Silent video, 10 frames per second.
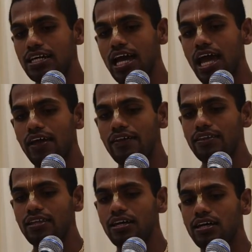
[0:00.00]

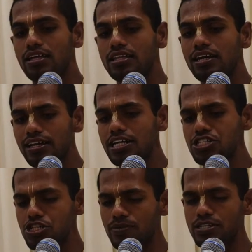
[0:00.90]
And the
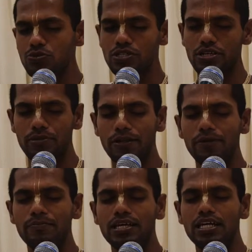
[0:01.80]
relationship, that is what I am
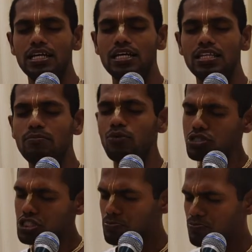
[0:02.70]
telling. The
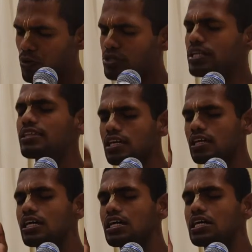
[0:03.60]
most important
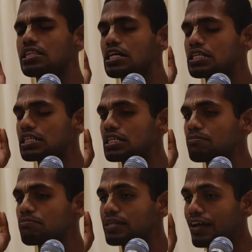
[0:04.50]
thing that
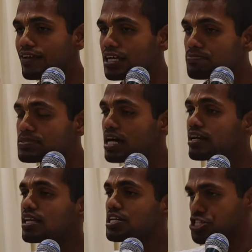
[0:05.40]
develops a
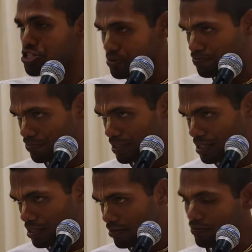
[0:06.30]
relationship
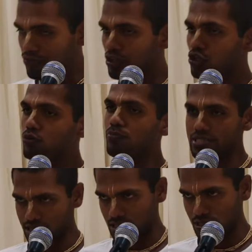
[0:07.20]
between two
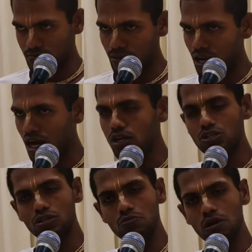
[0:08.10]
persons or
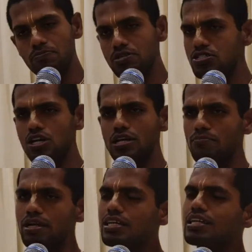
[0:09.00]
one person and
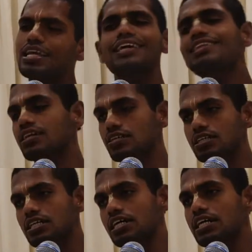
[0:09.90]
material,
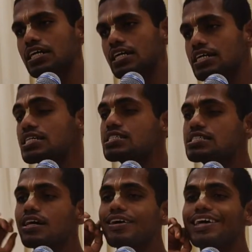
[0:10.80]
anything,
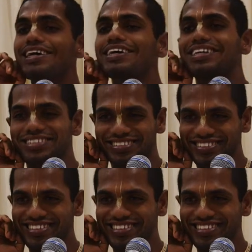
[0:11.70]
is hearing.